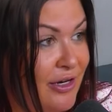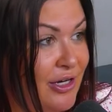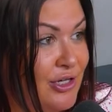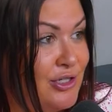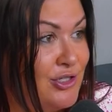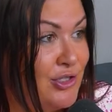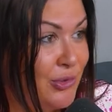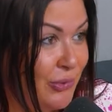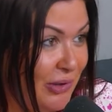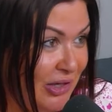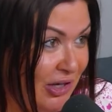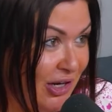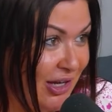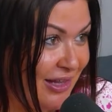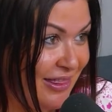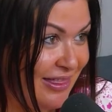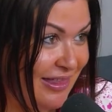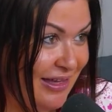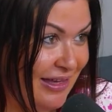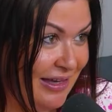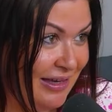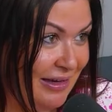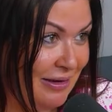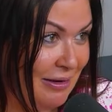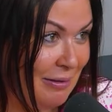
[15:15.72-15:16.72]
doing her
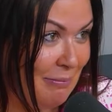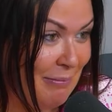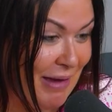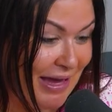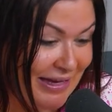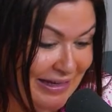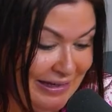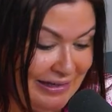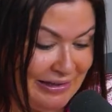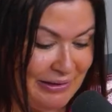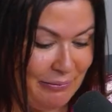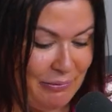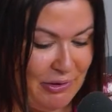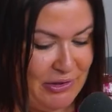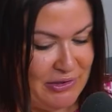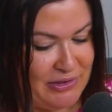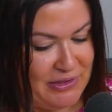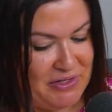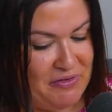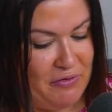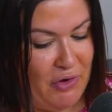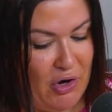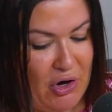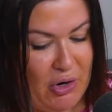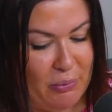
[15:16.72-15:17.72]
thing, making the most
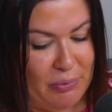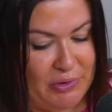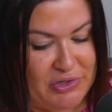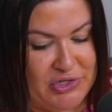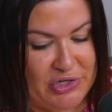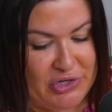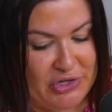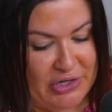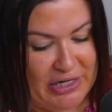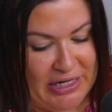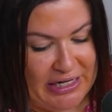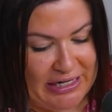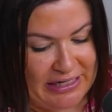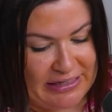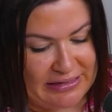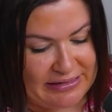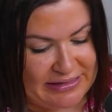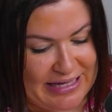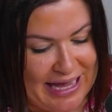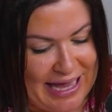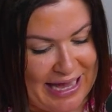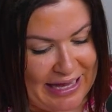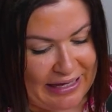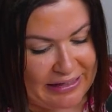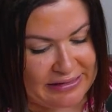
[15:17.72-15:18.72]
of her opportunities
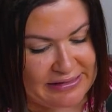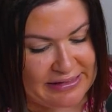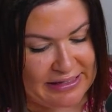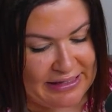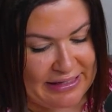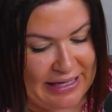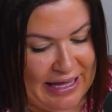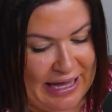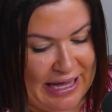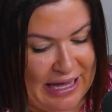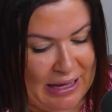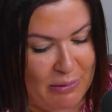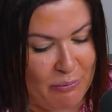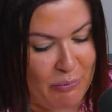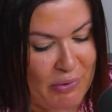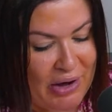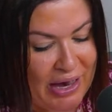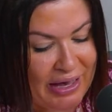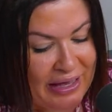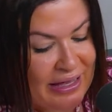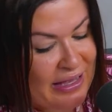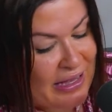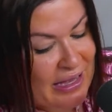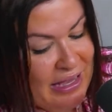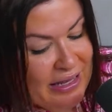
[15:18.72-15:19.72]
at Canberra.
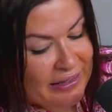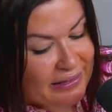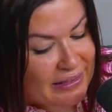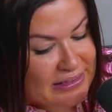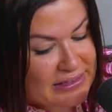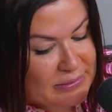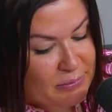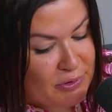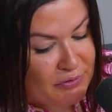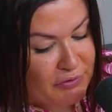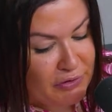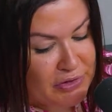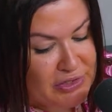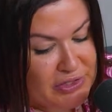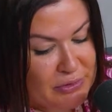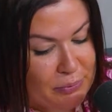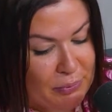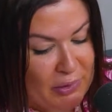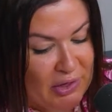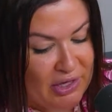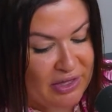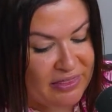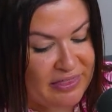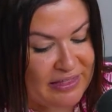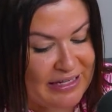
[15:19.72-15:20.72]
Let's move on to
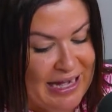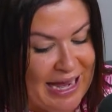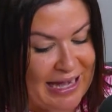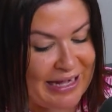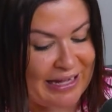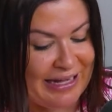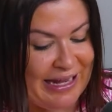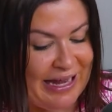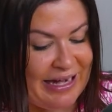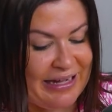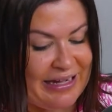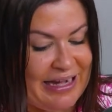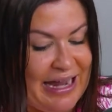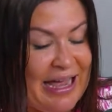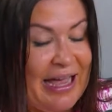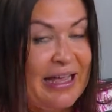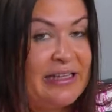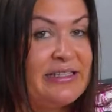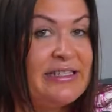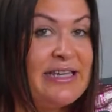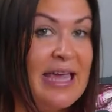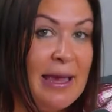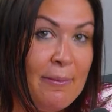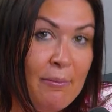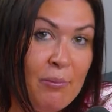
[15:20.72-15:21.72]
Perth and Adelaide now.
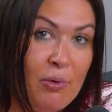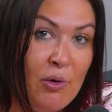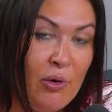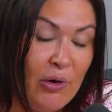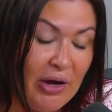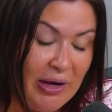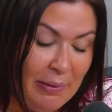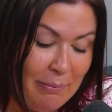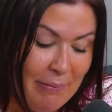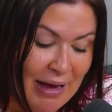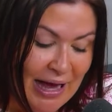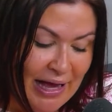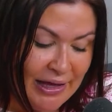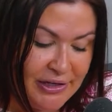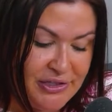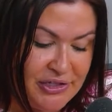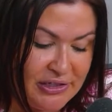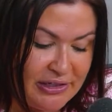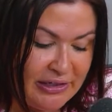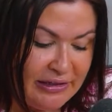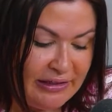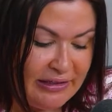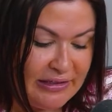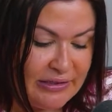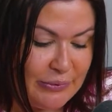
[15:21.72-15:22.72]
10-point
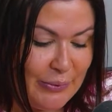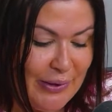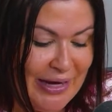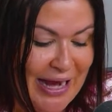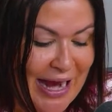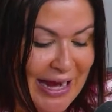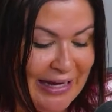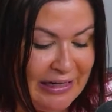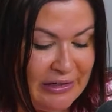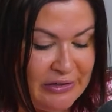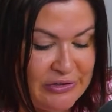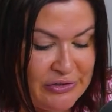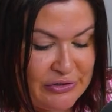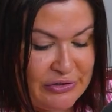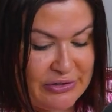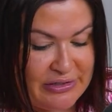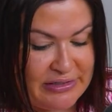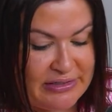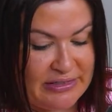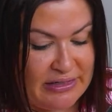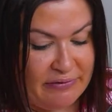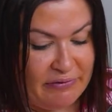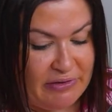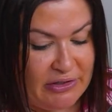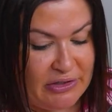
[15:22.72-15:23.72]
margin in this one,
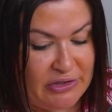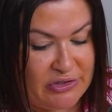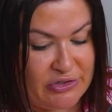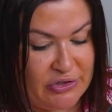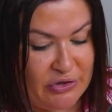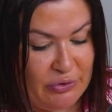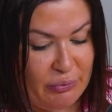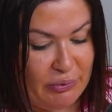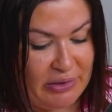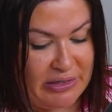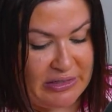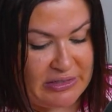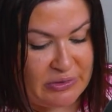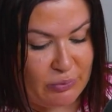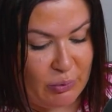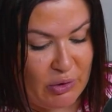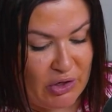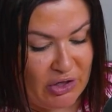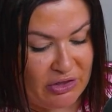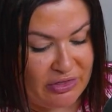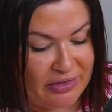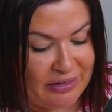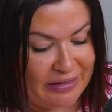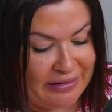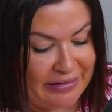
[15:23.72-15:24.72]
82-72 winners
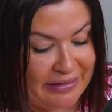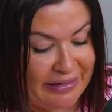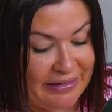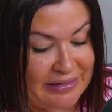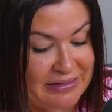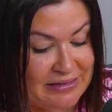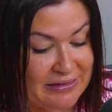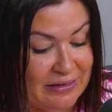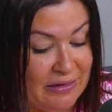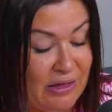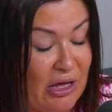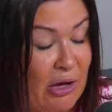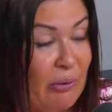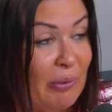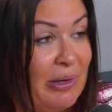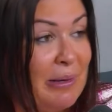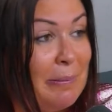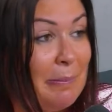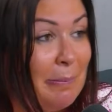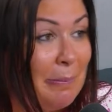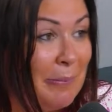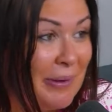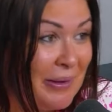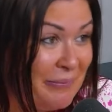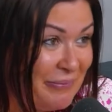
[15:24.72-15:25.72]
were the Lynx.
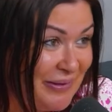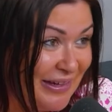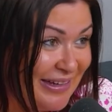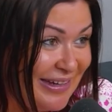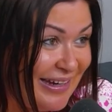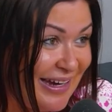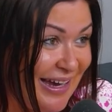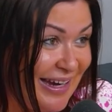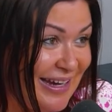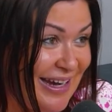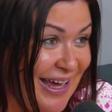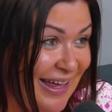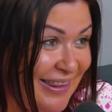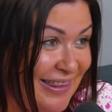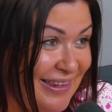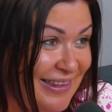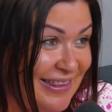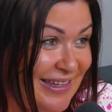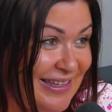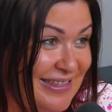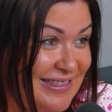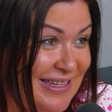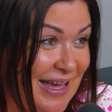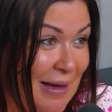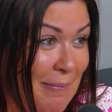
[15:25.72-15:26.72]
Chloe Bibby, another
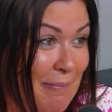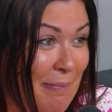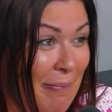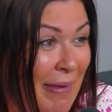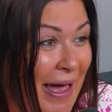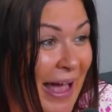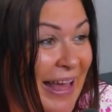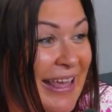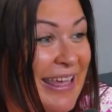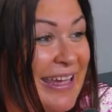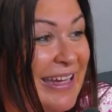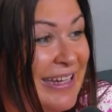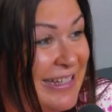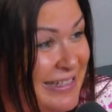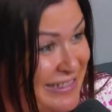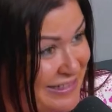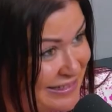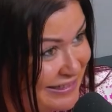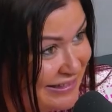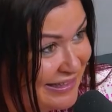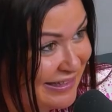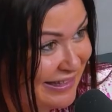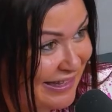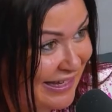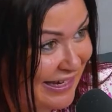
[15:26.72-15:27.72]
that's come back
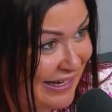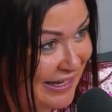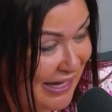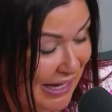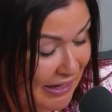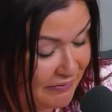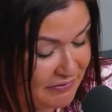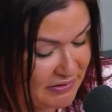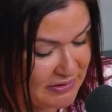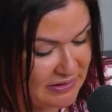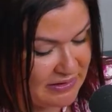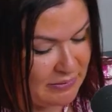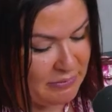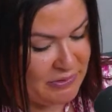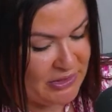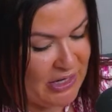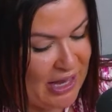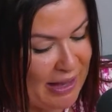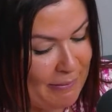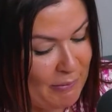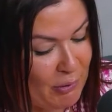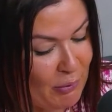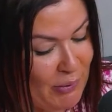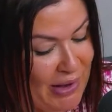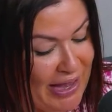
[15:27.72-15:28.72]
into the league after some
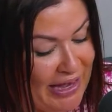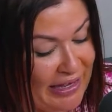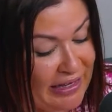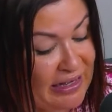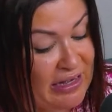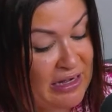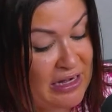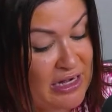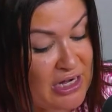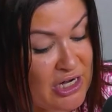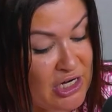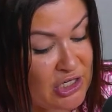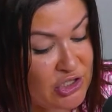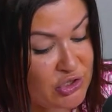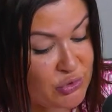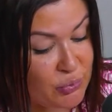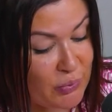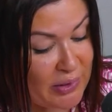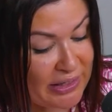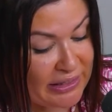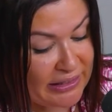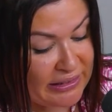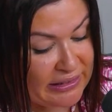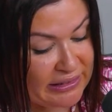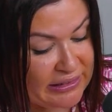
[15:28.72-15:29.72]
time away.
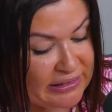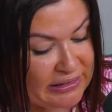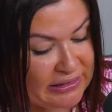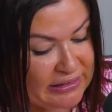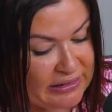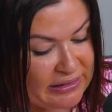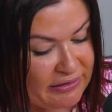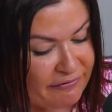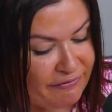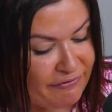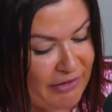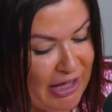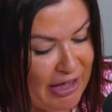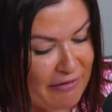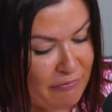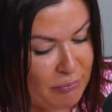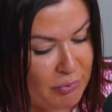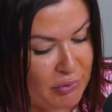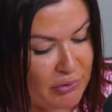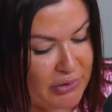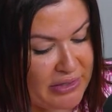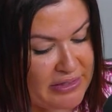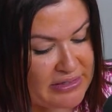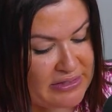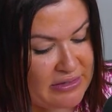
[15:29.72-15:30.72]
25
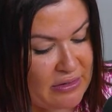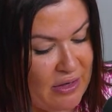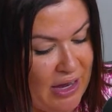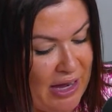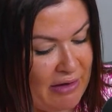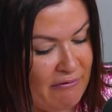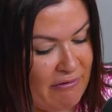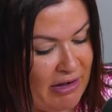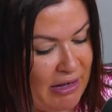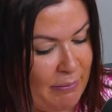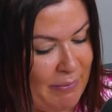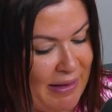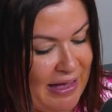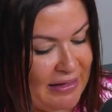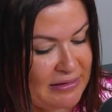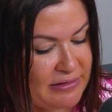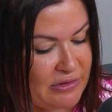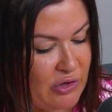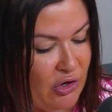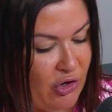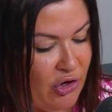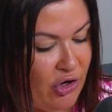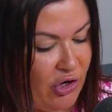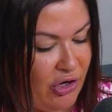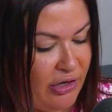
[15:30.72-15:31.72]
points, 9 rebounds
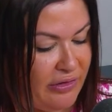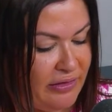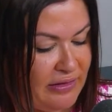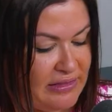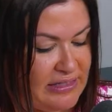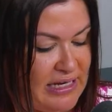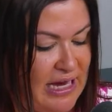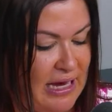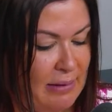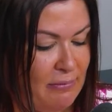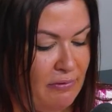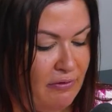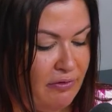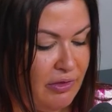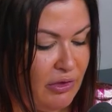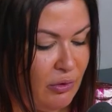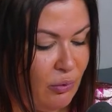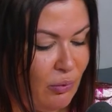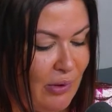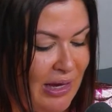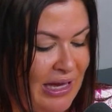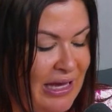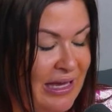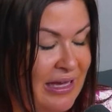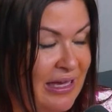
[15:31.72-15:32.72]
got her in the team of the
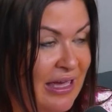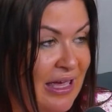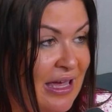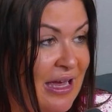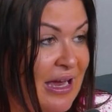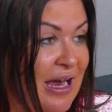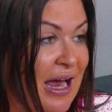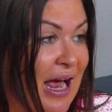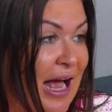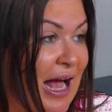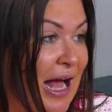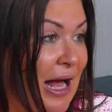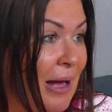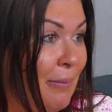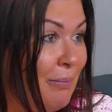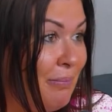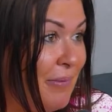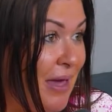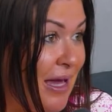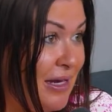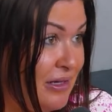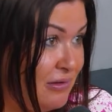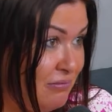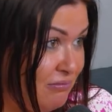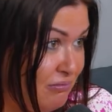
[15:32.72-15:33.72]
week.
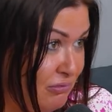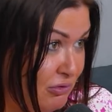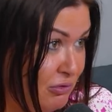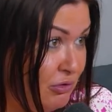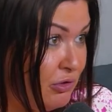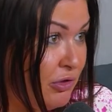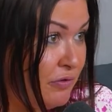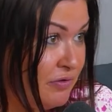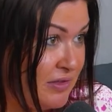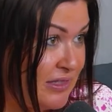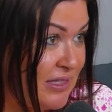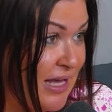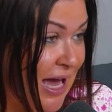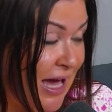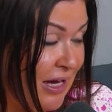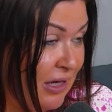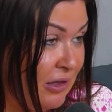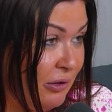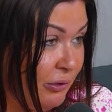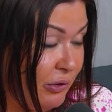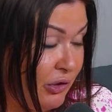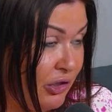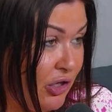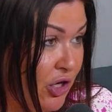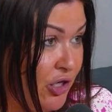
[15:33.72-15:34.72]
And you've had a
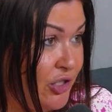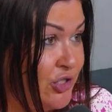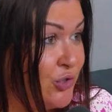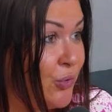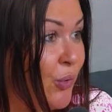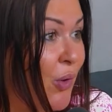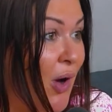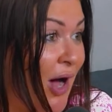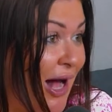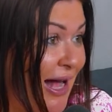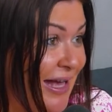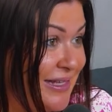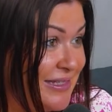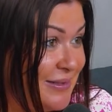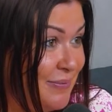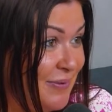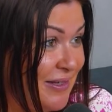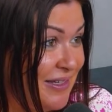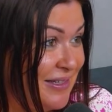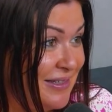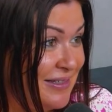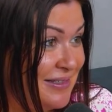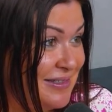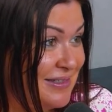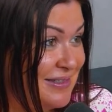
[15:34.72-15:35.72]
look at her twice
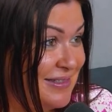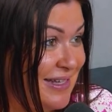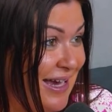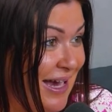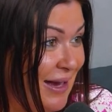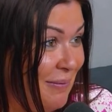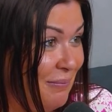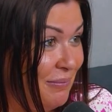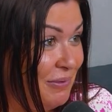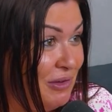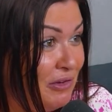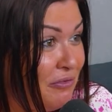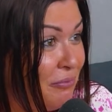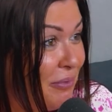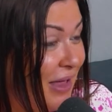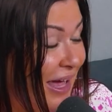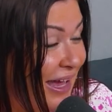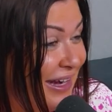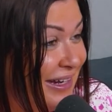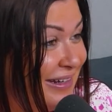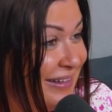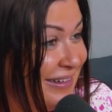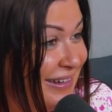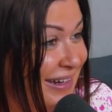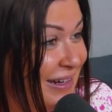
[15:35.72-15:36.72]
because you've
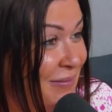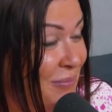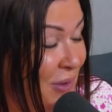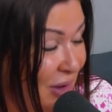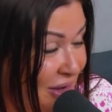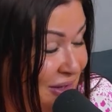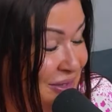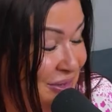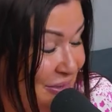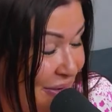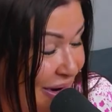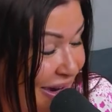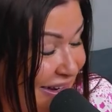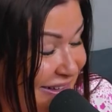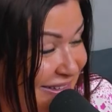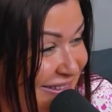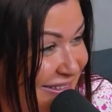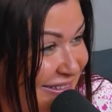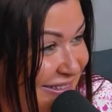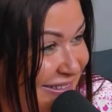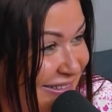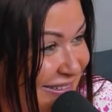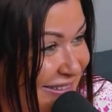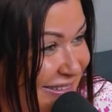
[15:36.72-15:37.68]
played in Perth twice.